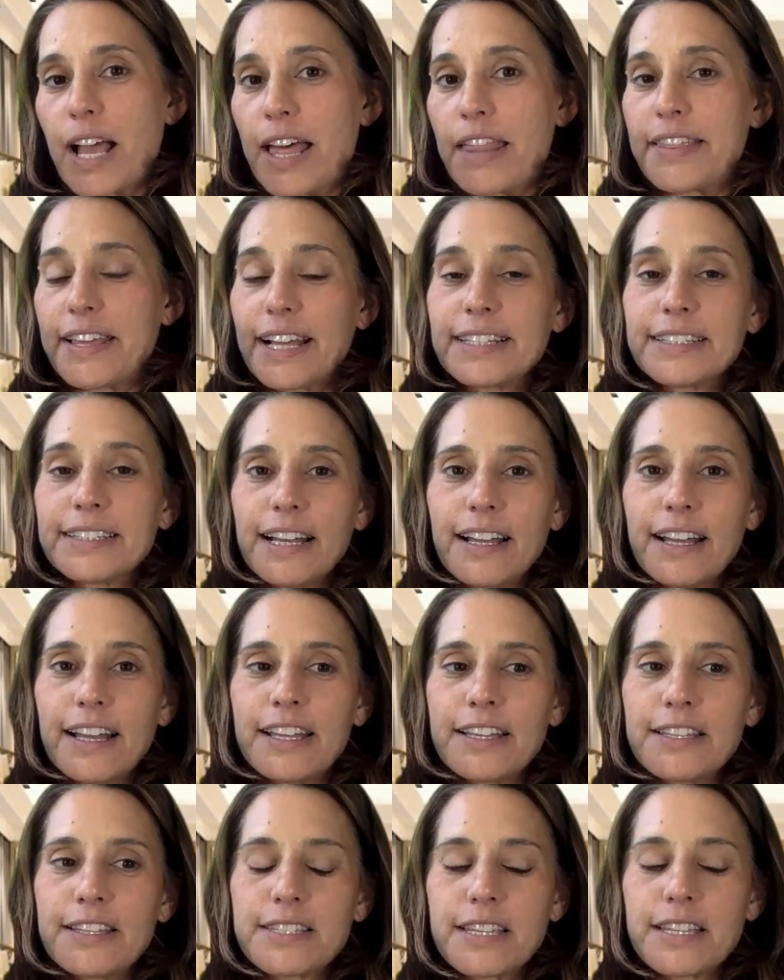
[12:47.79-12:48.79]
The idea
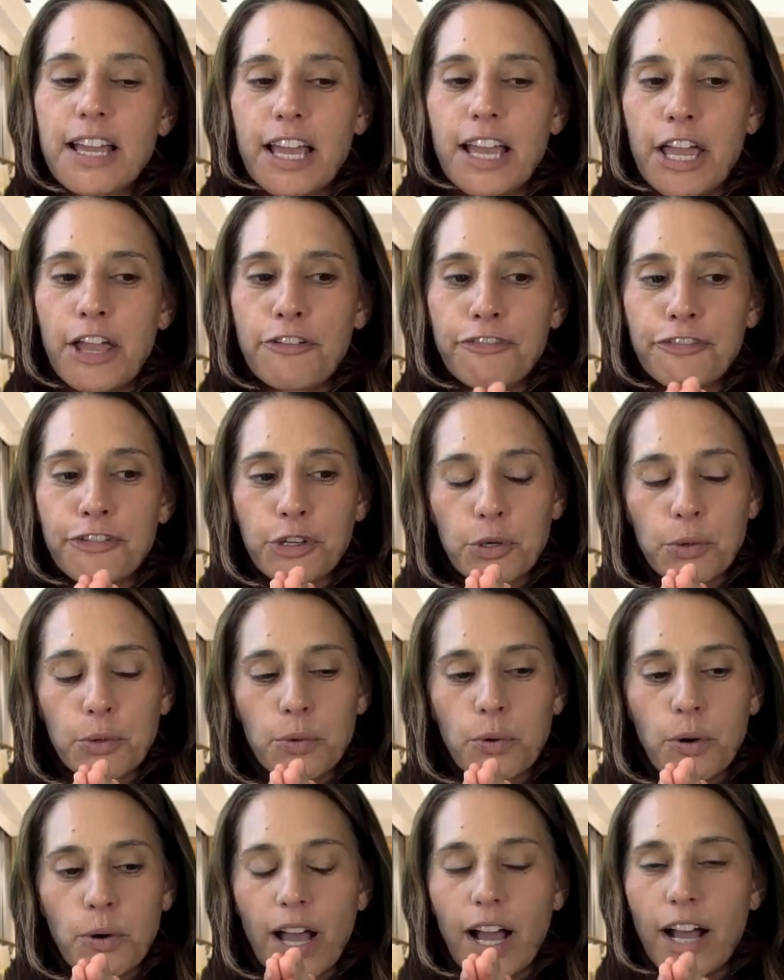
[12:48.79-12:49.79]
is if
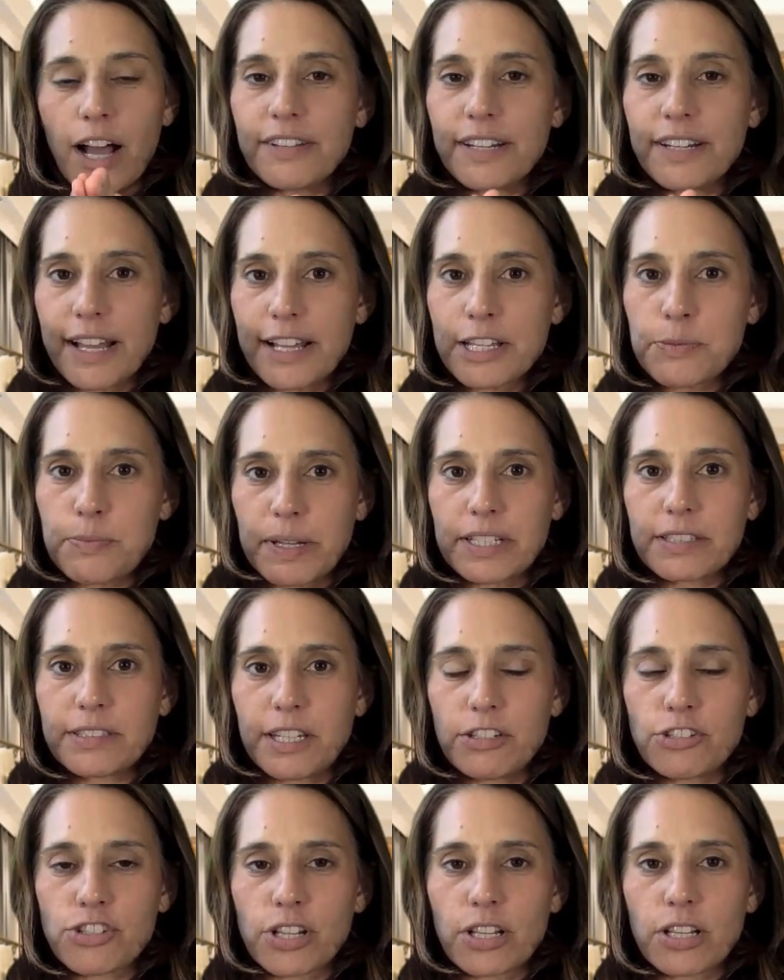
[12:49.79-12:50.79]
you have an
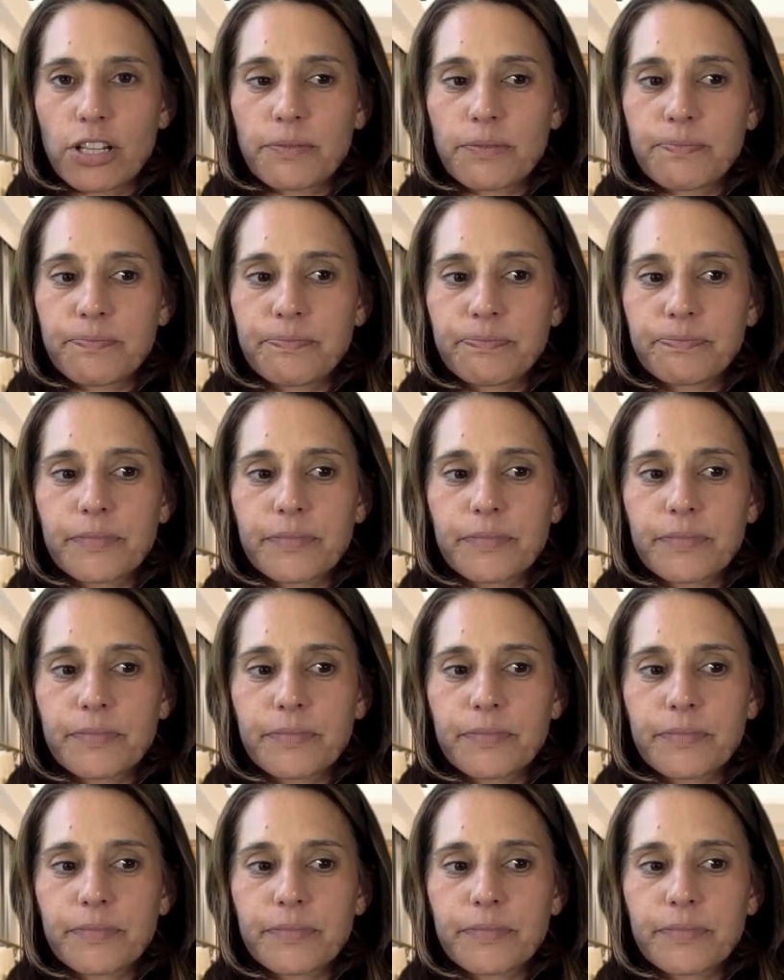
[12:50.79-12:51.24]
expectation,